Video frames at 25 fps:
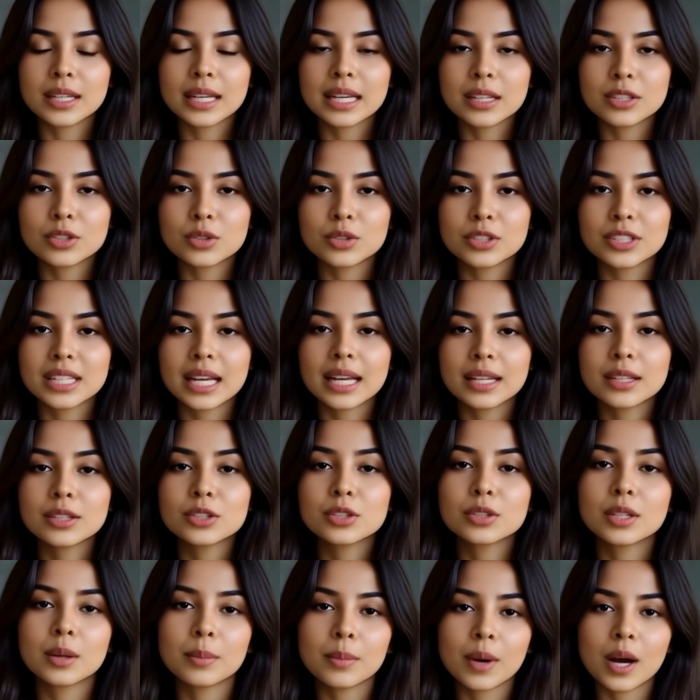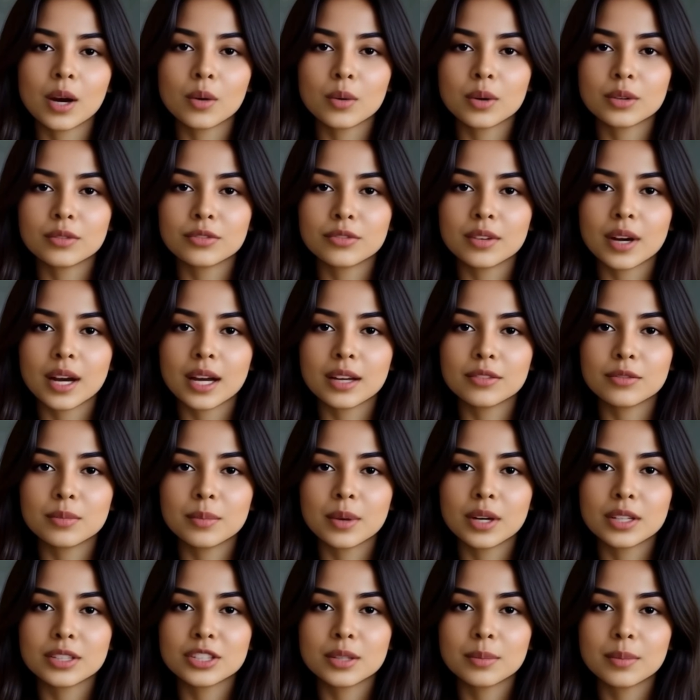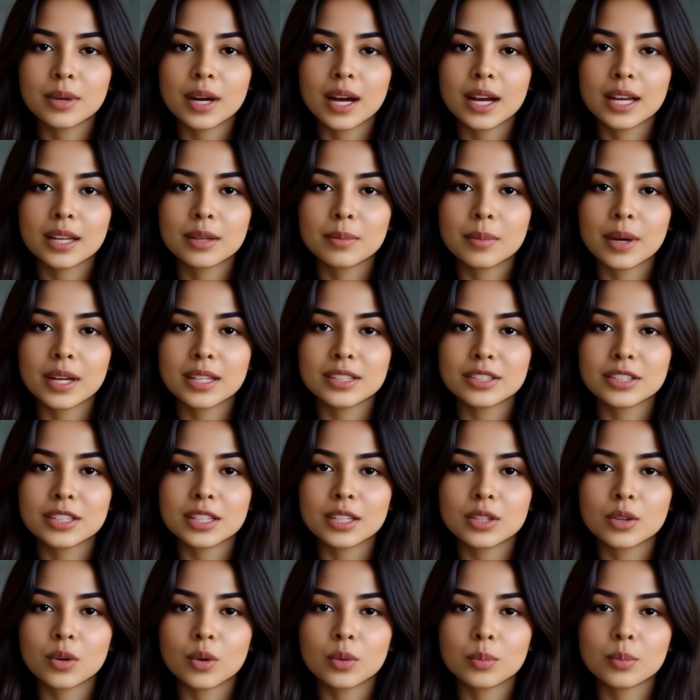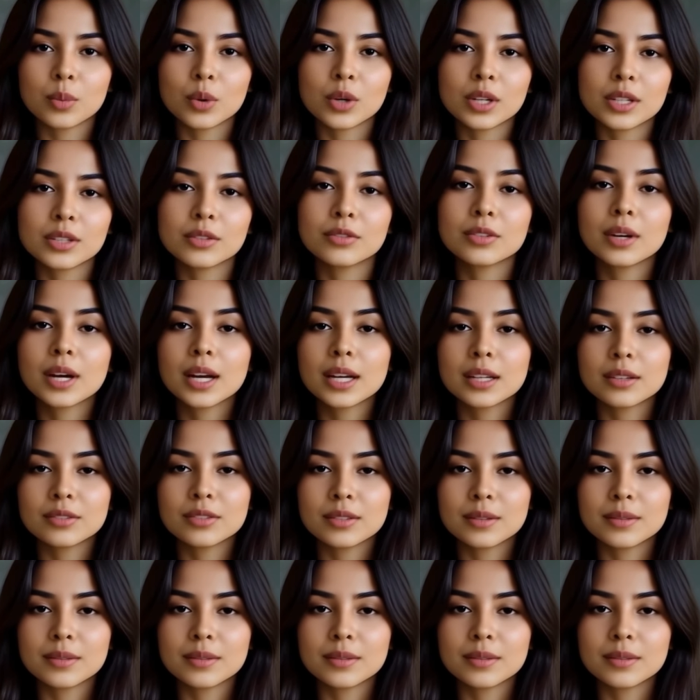into 10 to the power 5 multiplied by 0.5.